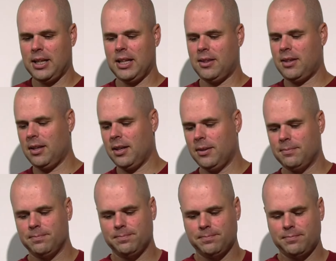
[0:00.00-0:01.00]
get
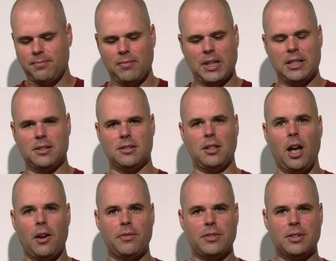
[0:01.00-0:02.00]
the
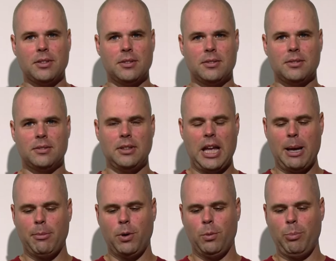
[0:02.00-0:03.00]
soft
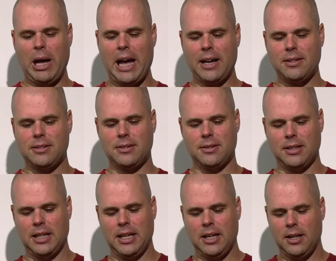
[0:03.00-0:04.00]
ammo packs,
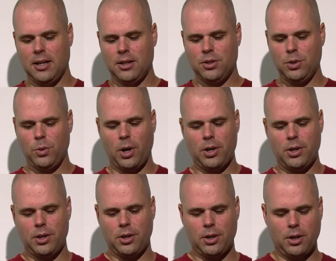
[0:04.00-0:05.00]

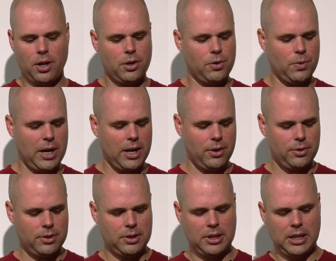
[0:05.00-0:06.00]
200 or 100
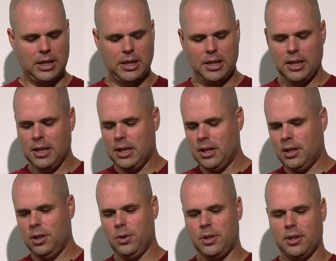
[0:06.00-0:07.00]
round.
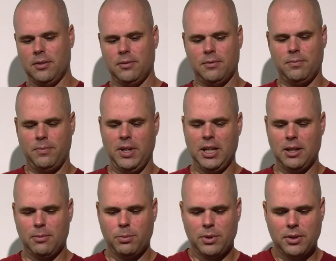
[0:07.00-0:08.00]
You can feed
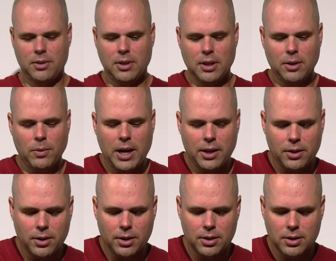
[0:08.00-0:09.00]
it with
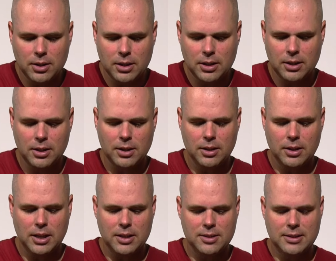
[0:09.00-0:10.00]
regular
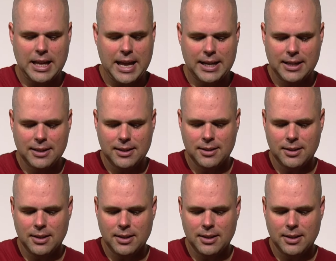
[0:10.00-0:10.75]
Stanig